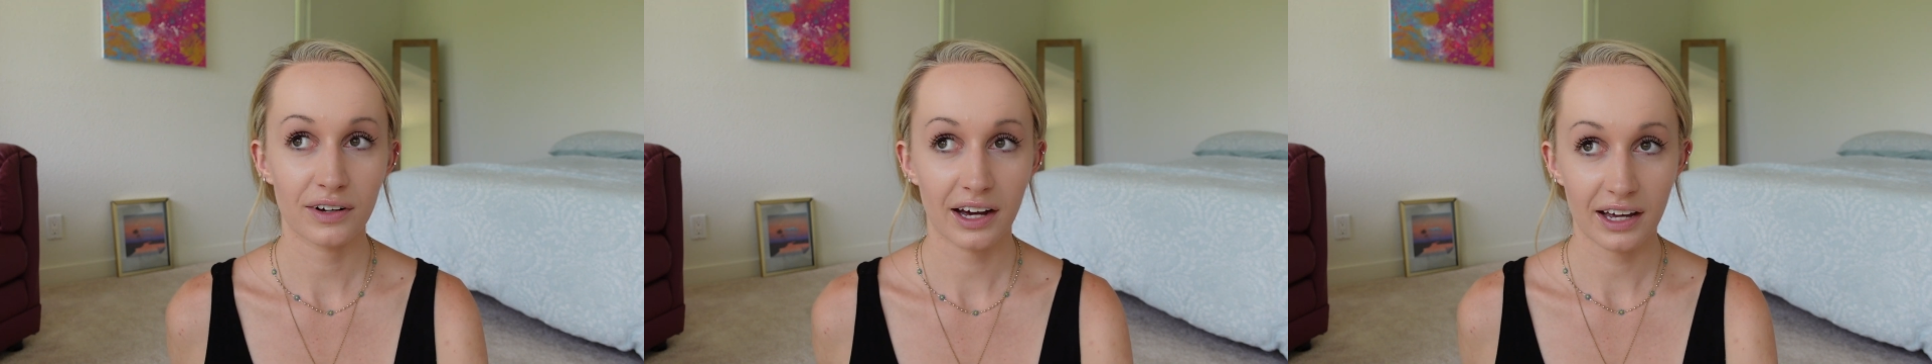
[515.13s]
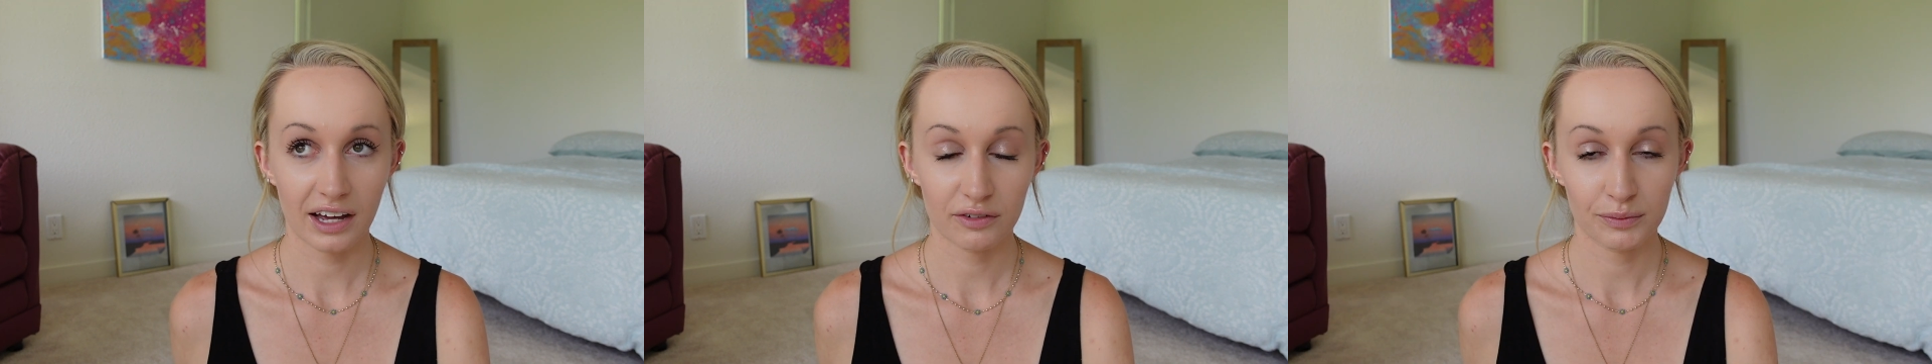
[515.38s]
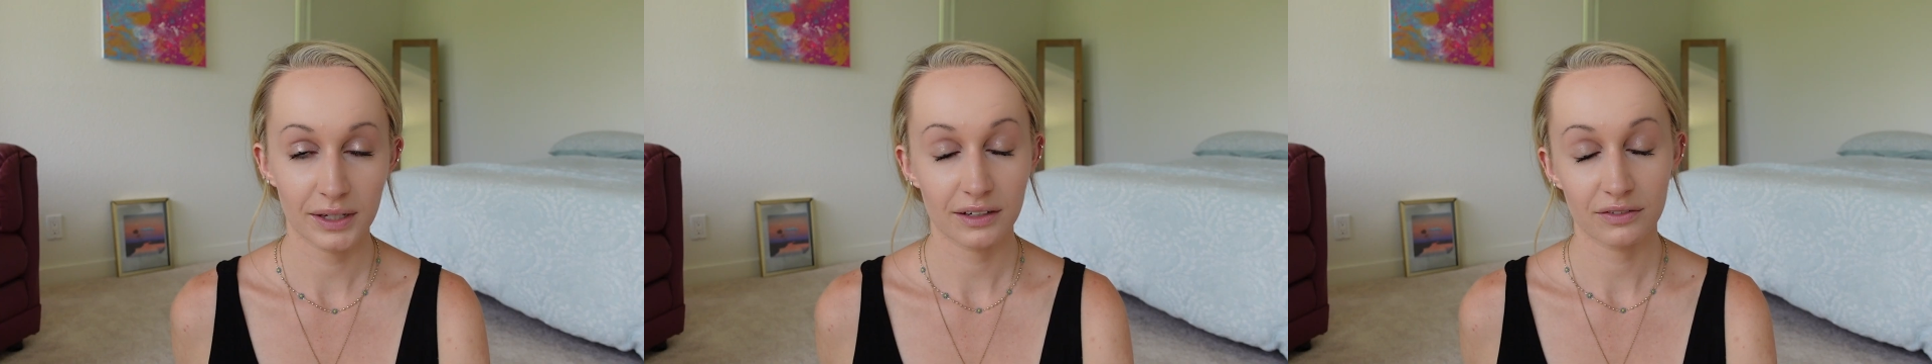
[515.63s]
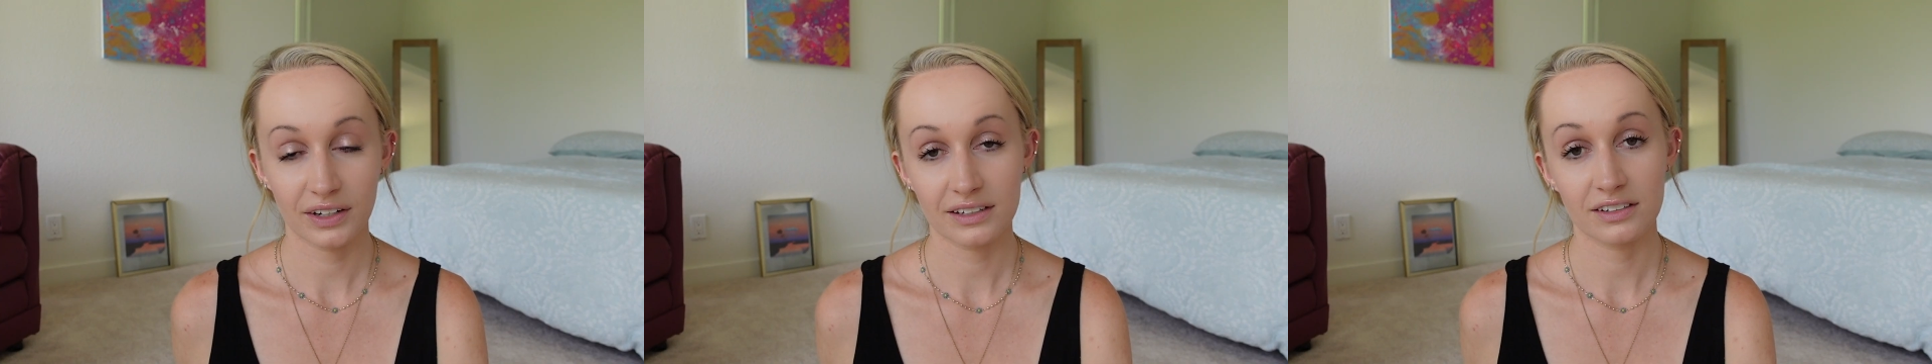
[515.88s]
I have
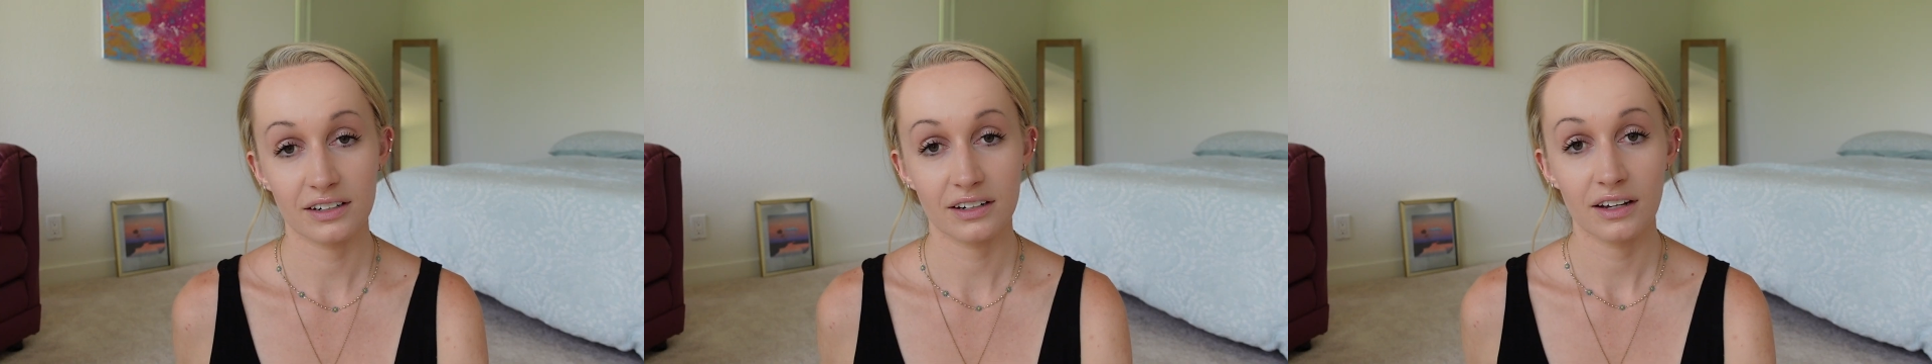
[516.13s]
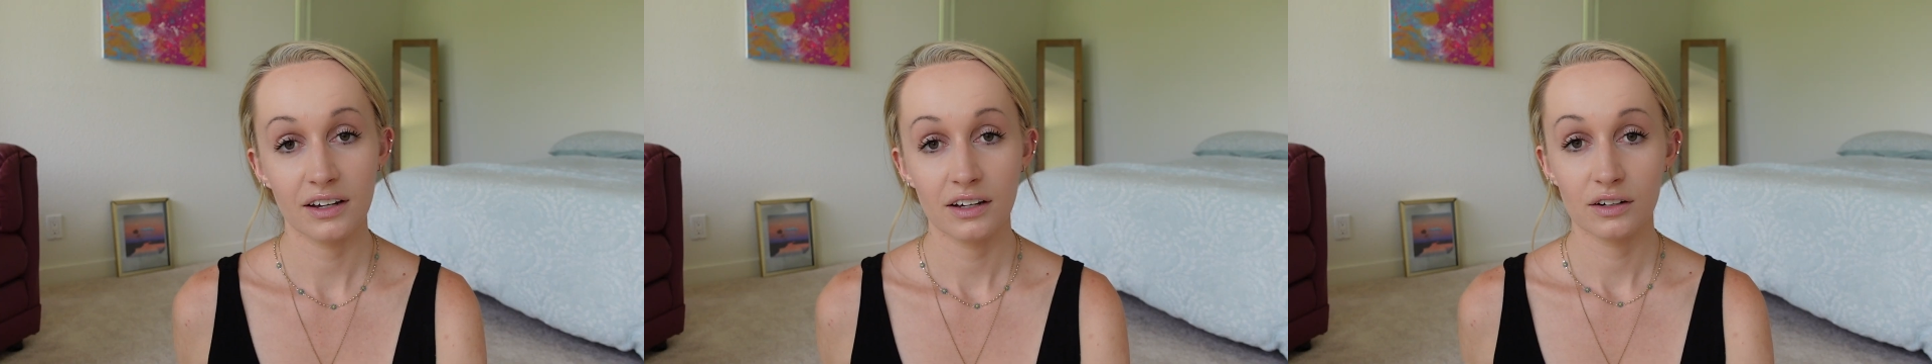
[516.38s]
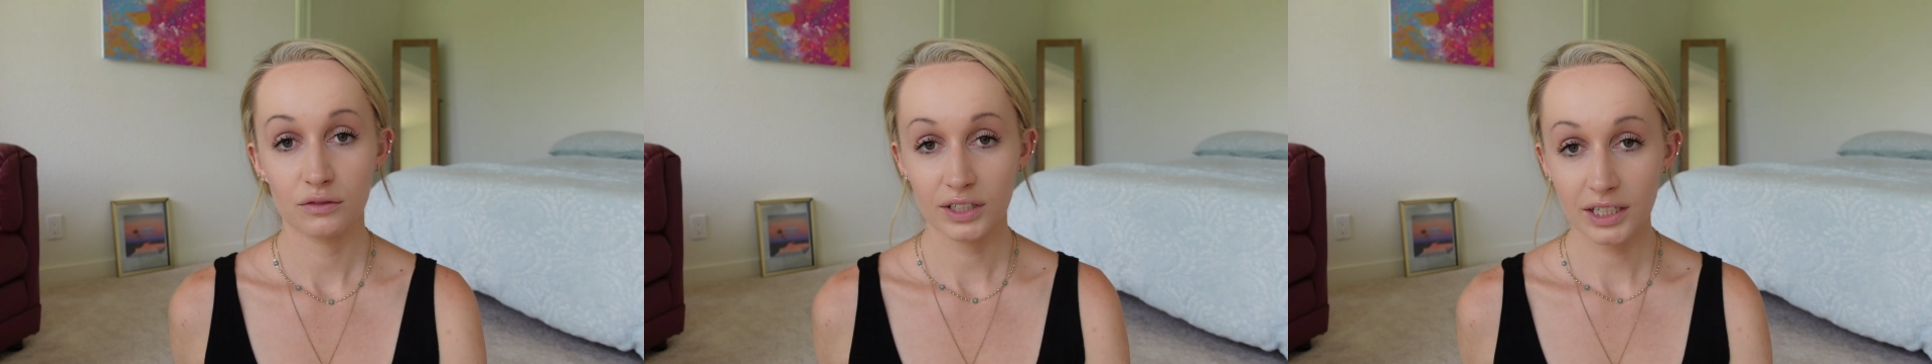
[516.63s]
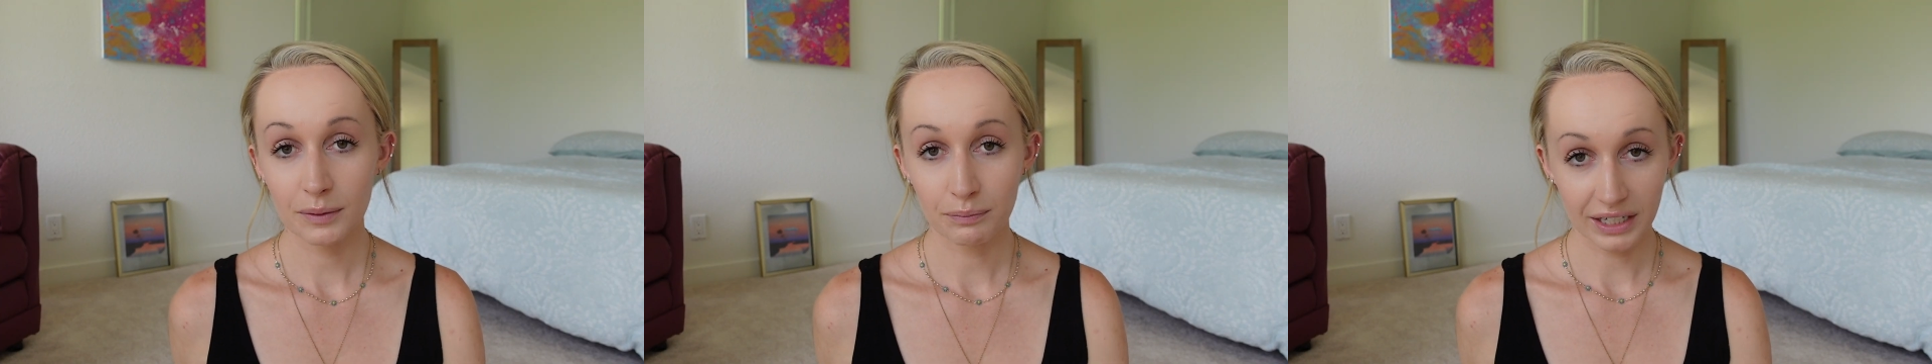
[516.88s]
manifested
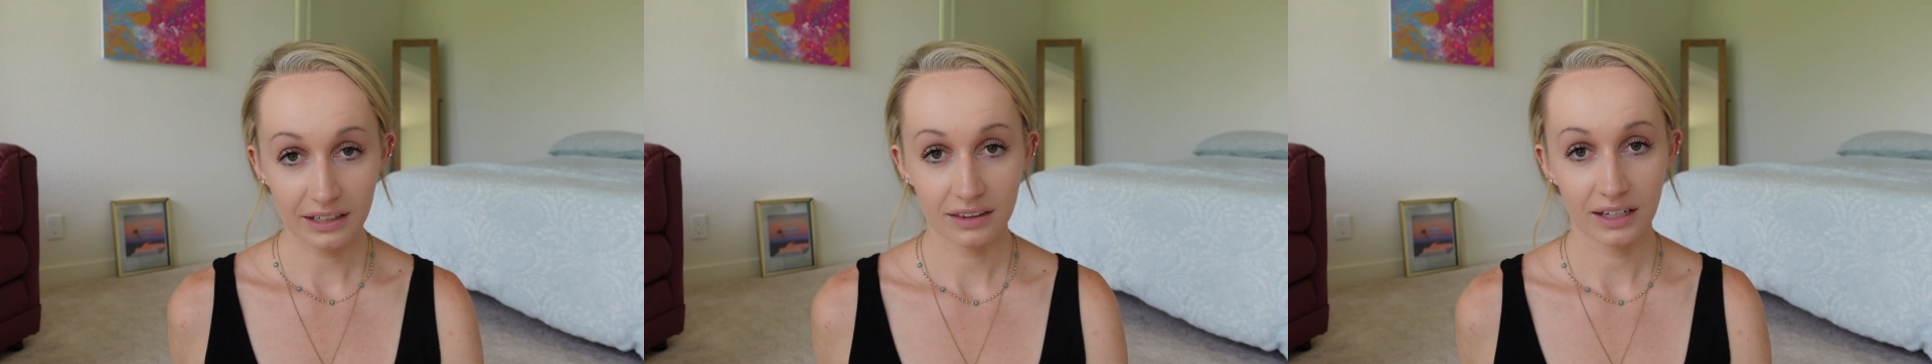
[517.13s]
really big